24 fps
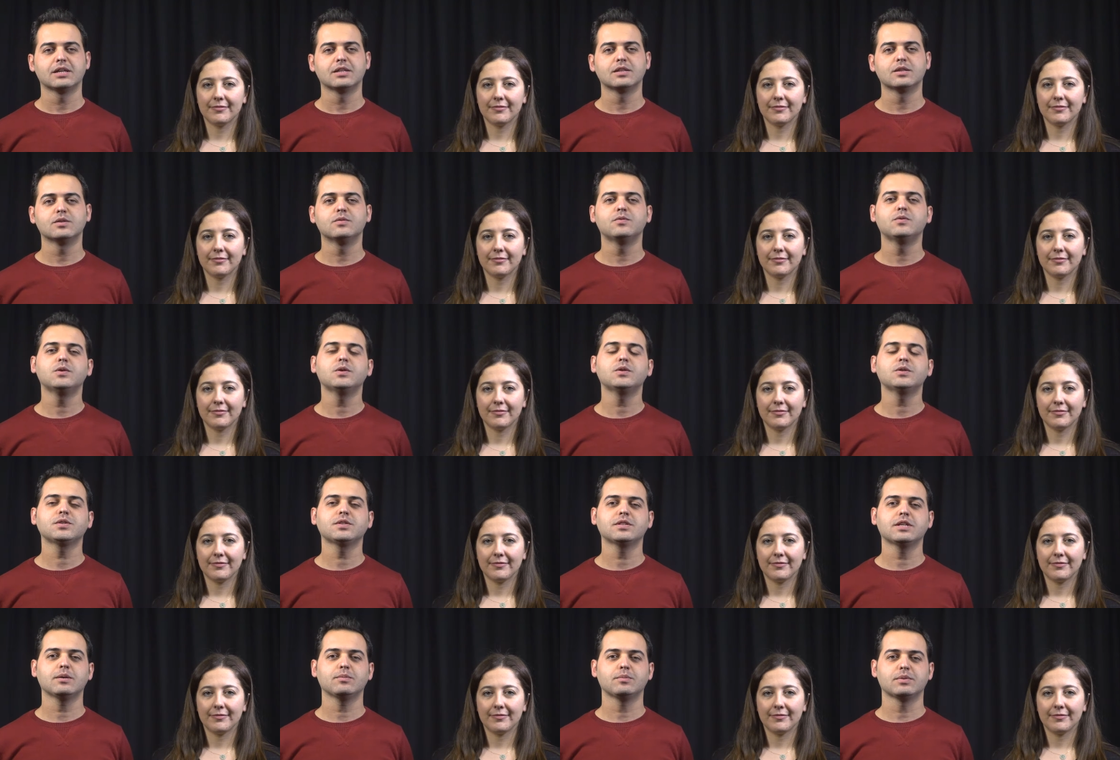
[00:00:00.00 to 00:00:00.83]
Speaker 1: The
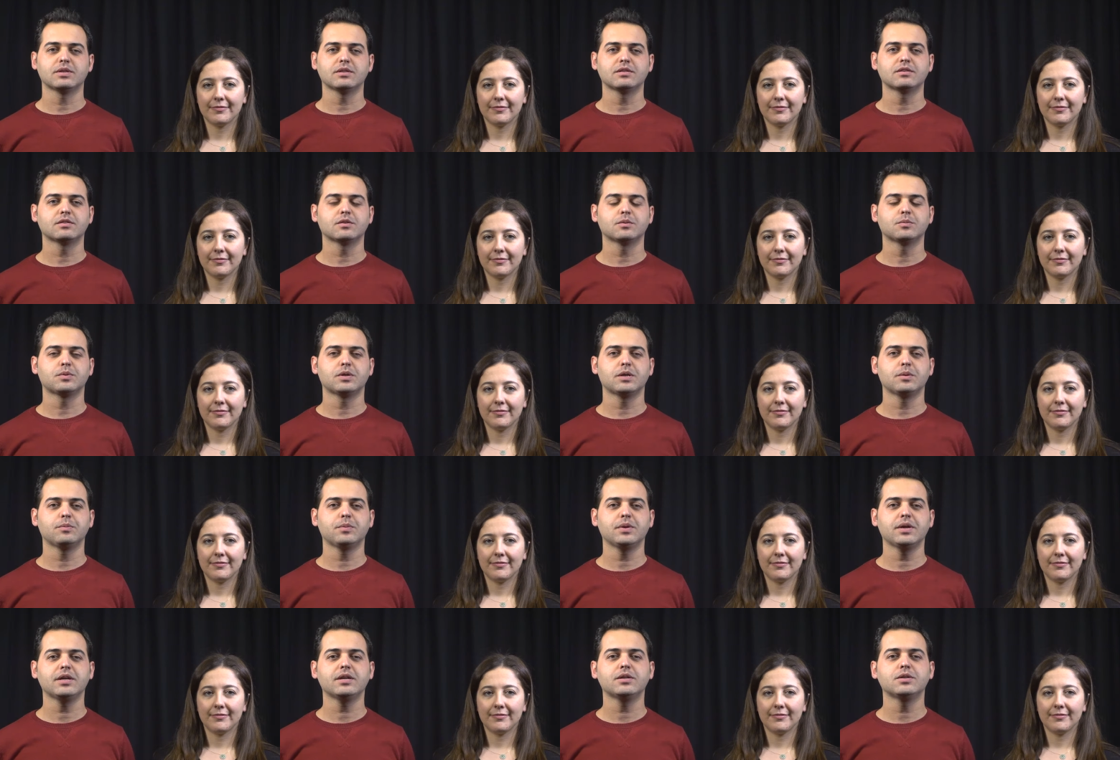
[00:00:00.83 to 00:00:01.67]
first step is to
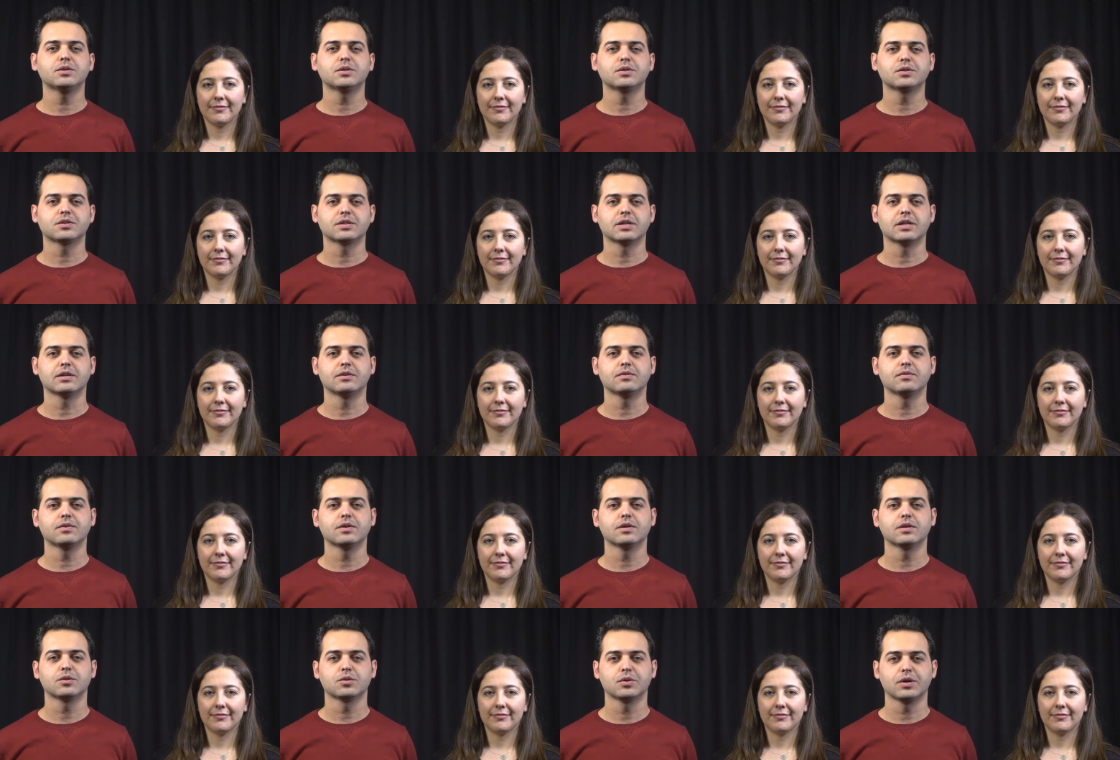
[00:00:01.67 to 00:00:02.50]
prepare yourself
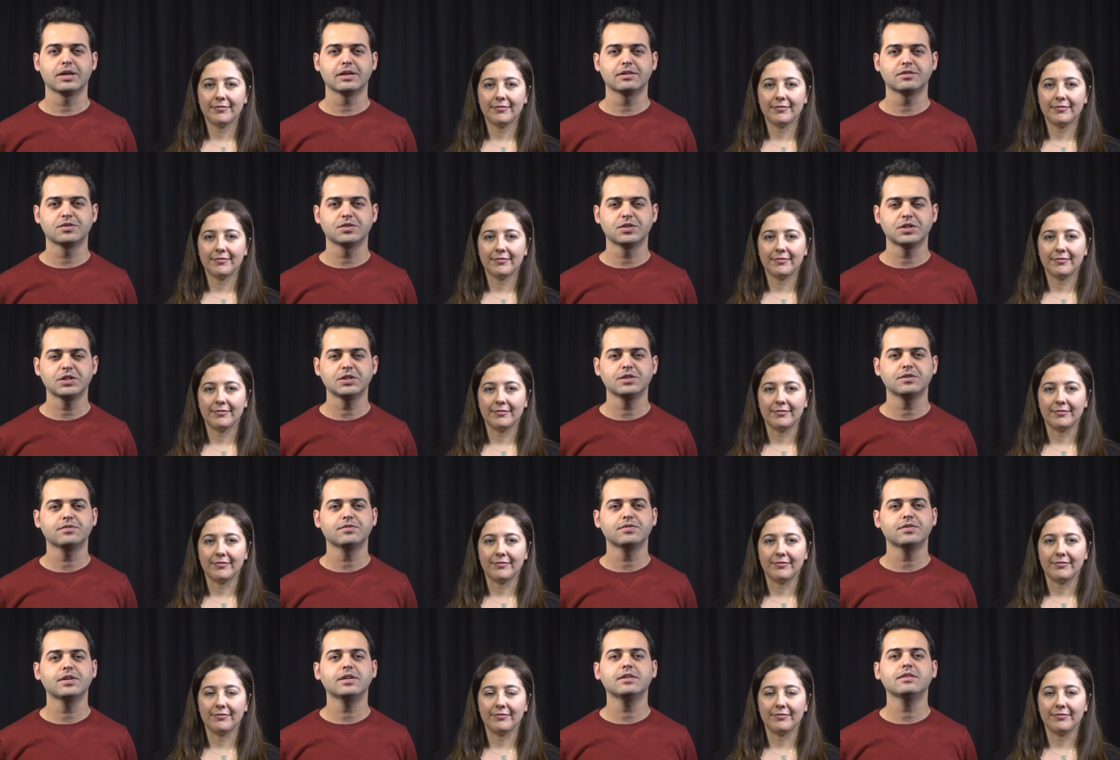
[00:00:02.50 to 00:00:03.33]
to
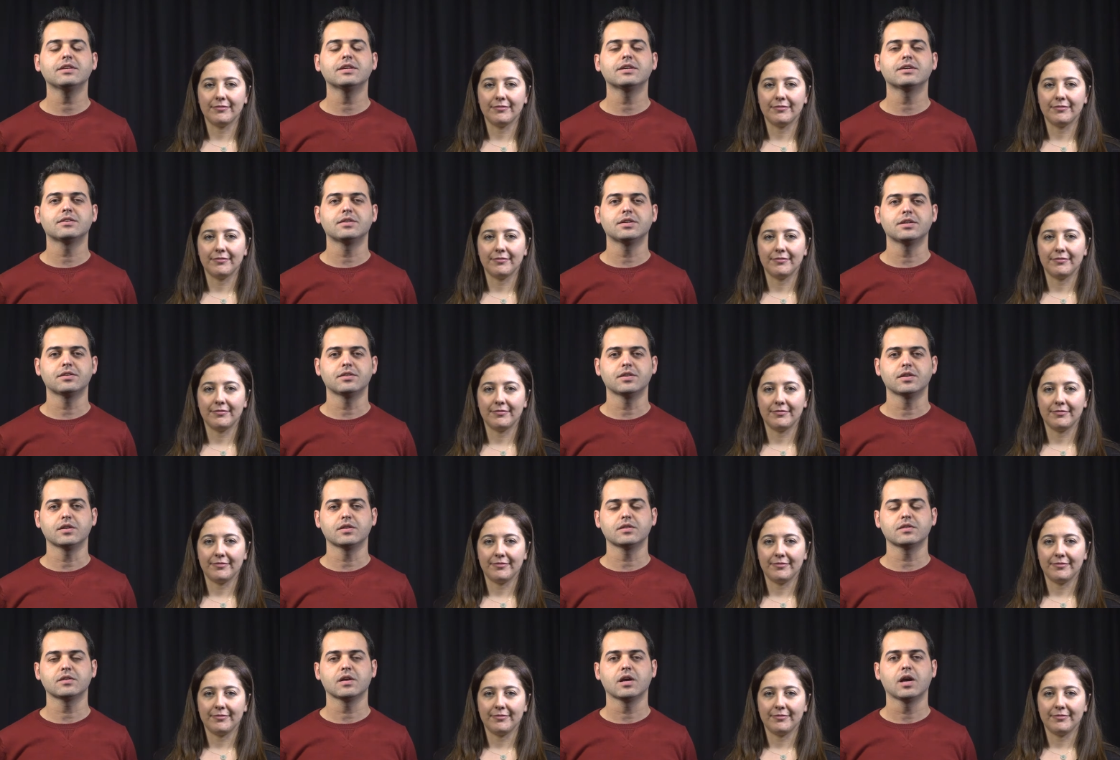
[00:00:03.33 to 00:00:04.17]
exchange friendly
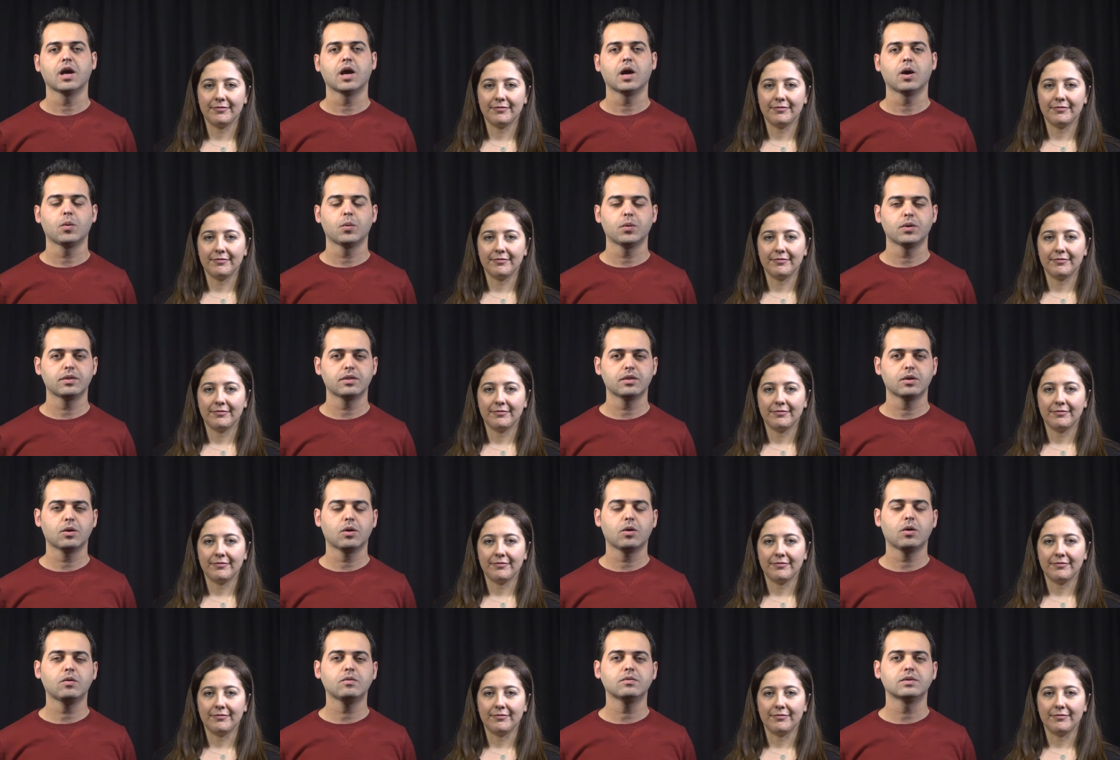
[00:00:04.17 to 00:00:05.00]
greetings with the
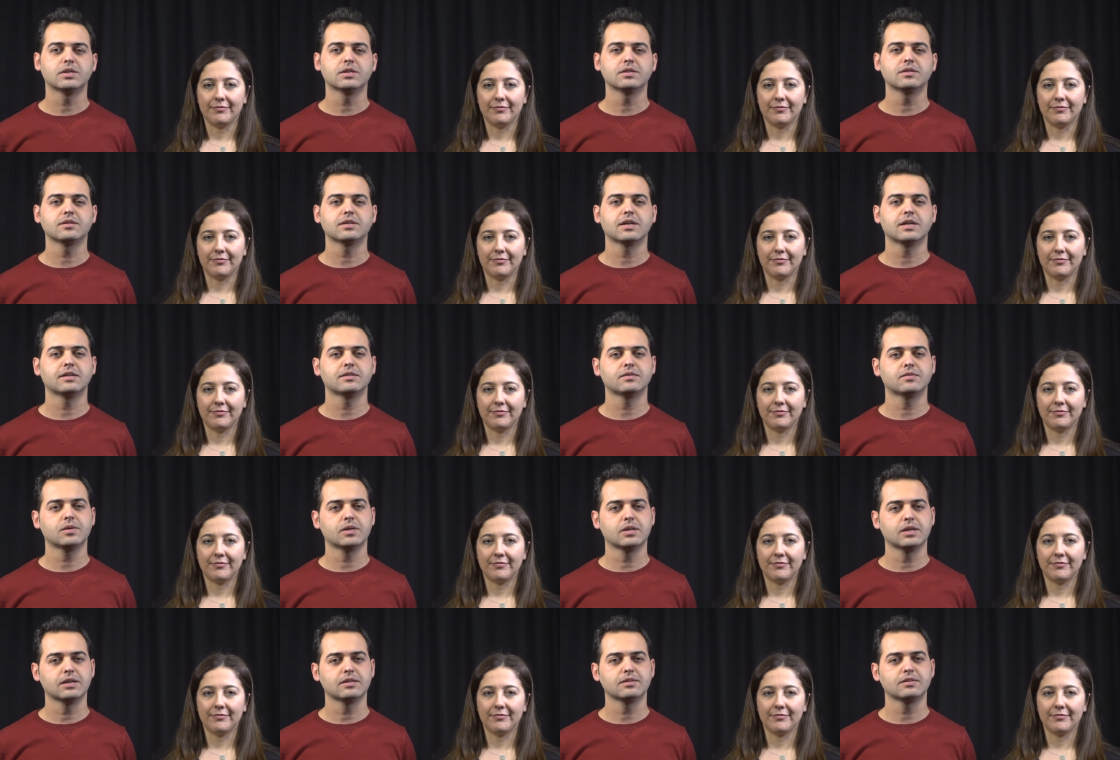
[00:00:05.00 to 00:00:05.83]
owners as
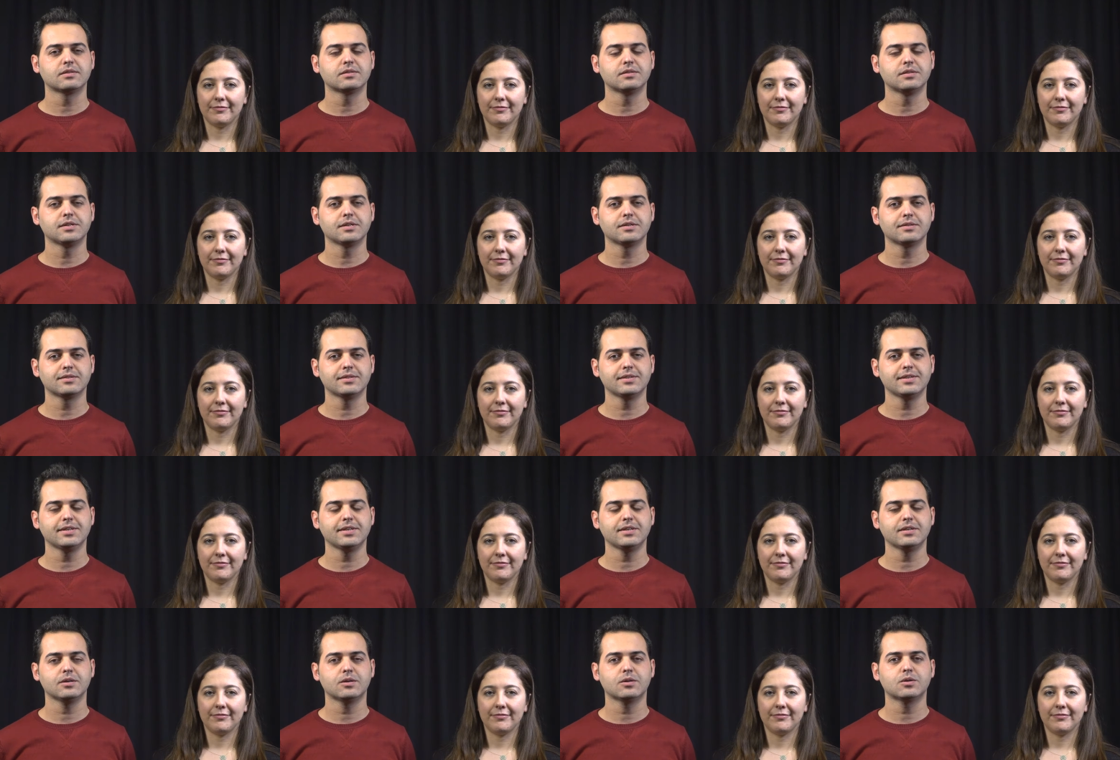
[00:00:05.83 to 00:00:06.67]
well as drink
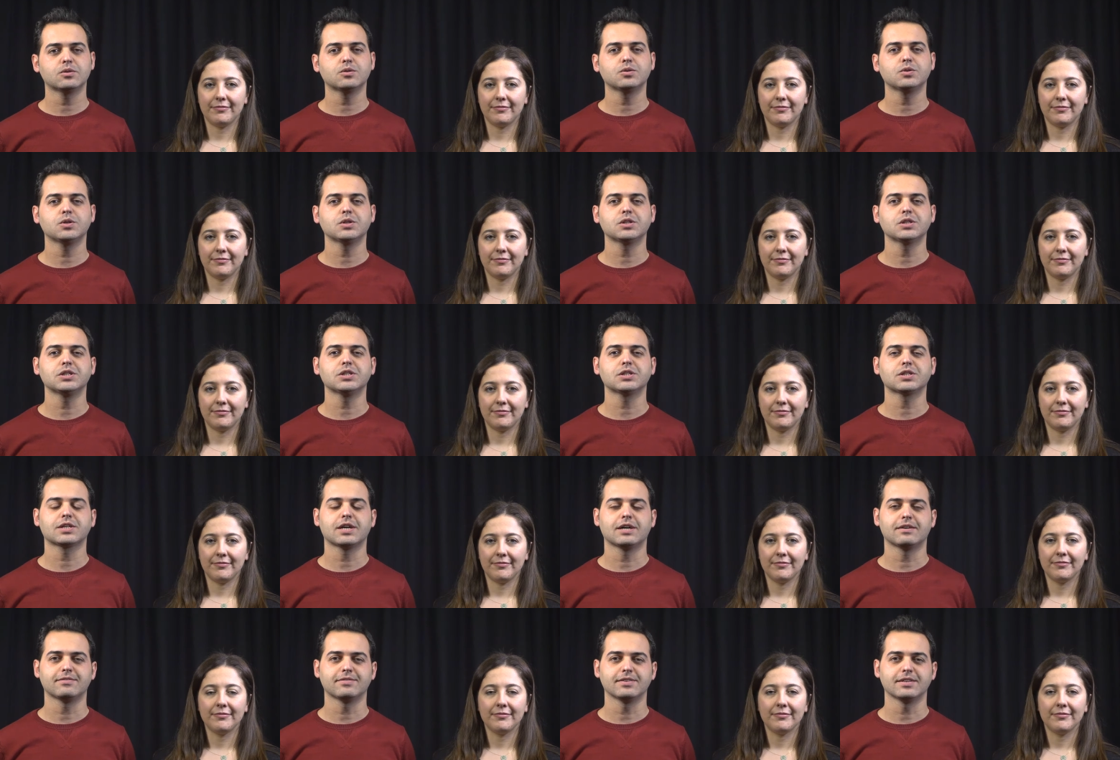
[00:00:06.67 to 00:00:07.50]
tea or Turkish
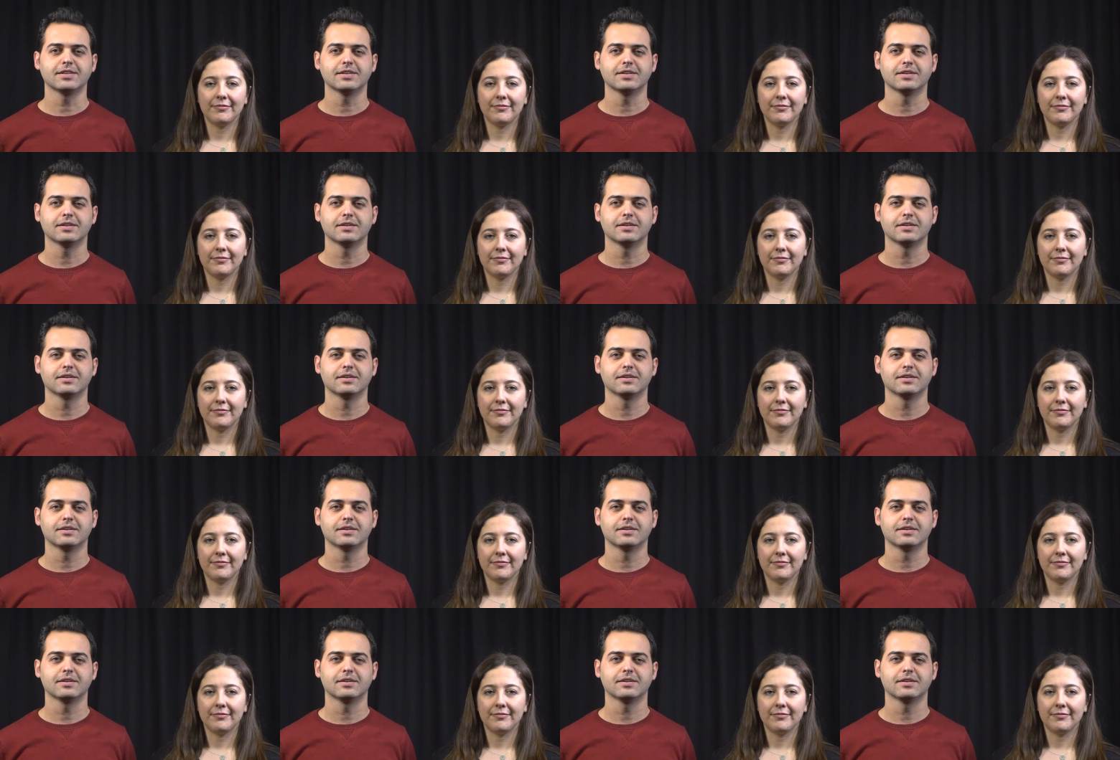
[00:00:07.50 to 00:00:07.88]
coffee.